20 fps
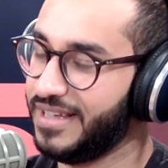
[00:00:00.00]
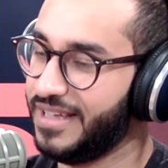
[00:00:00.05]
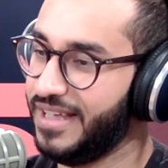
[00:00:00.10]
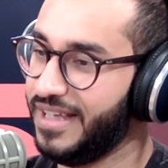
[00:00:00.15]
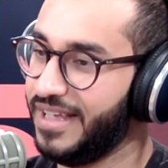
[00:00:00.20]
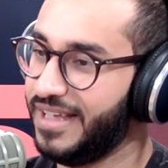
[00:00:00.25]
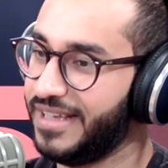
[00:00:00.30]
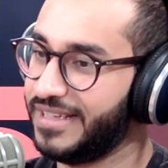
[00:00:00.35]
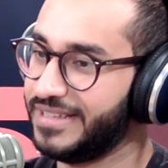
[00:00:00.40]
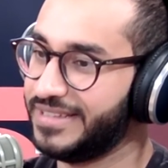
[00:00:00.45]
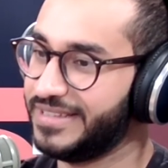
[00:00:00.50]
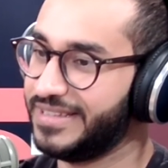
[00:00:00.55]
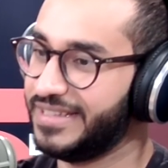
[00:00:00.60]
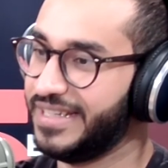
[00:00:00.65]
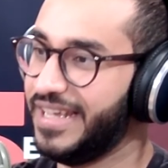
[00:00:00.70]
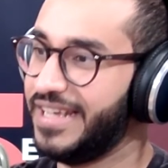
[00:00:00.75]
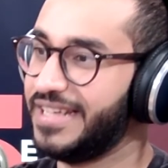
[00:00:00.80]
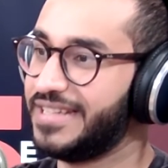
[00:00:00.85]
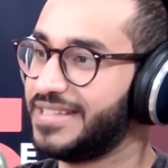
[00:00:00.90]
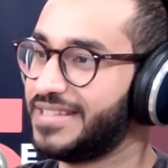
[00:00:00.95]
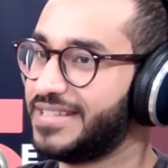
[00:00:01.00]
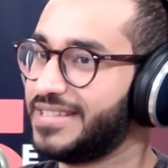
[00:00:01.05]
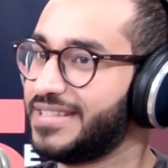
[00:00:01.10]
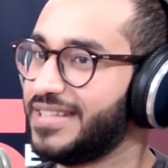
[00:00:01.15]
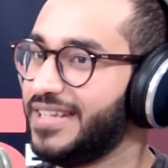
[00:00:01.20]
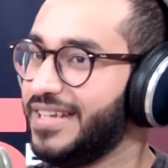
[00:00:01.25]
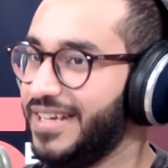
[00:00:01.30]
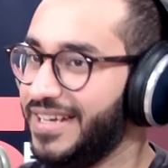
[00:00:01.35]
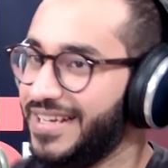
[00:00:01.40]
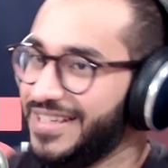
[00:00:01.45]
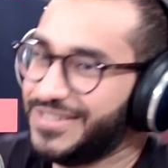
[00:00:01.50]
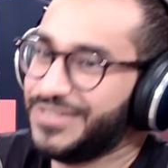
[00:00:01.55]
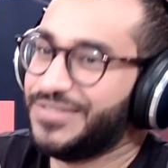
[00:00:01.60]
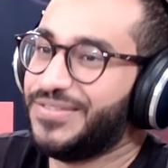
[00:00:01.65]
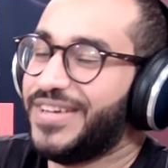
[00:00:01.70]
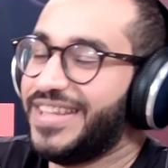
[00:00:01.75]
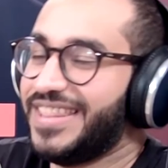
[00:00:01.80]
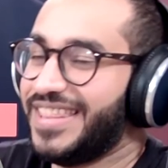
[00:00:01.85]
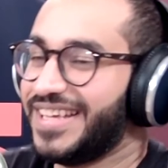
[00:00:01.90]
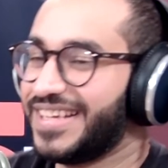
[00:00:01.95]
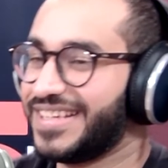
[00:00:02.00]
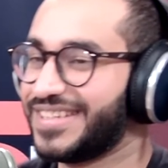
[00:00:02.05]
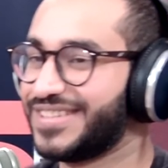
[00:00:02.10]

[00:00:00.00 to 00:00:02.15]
And it's a fun thing.